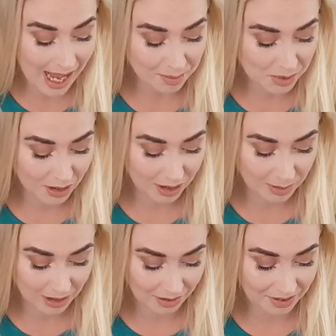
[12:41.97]

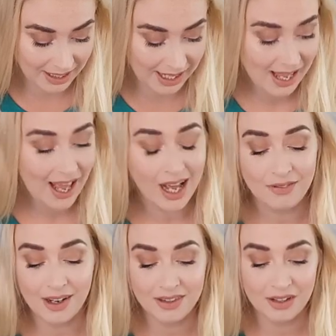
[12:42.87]
absolutely lovely. I
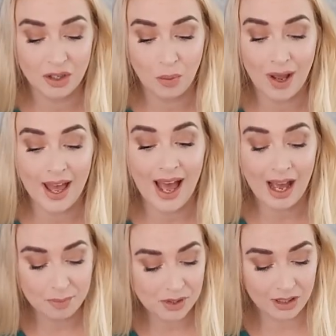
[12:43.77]
find that they wear
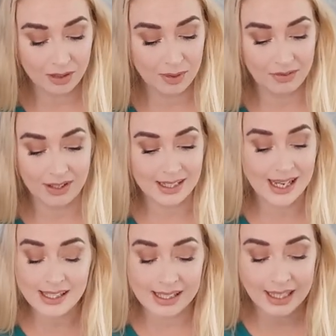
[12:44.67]
absolutely
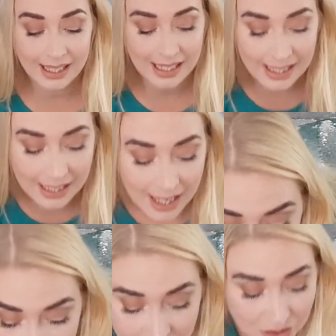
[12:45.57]
fantastically.
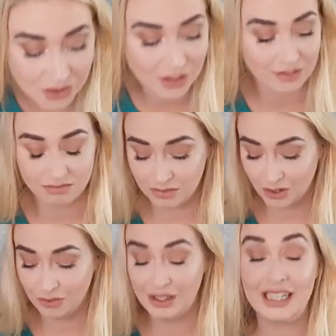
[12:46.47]
They're just
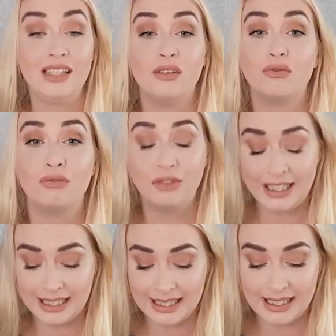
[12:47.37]
really,
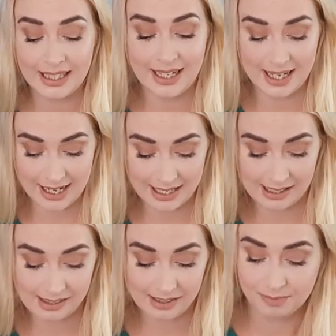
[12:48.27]
really
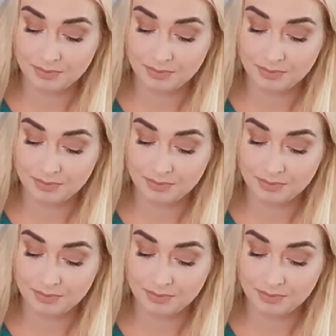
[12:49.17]
nice.